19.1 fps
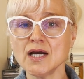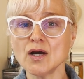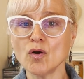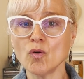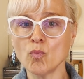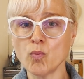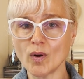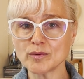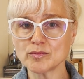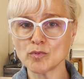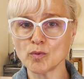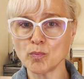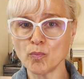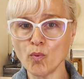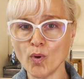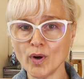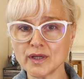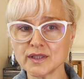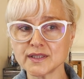One more
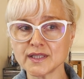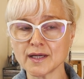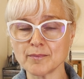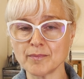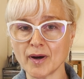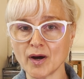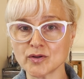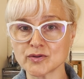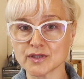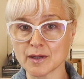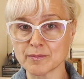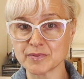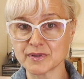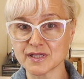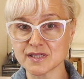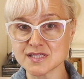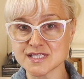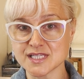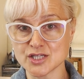point about
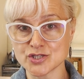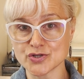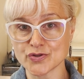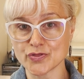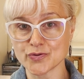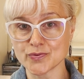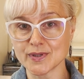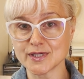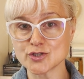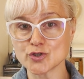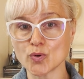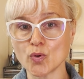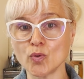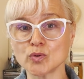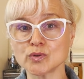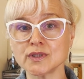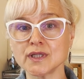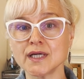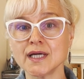capitalization
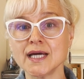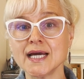threshold.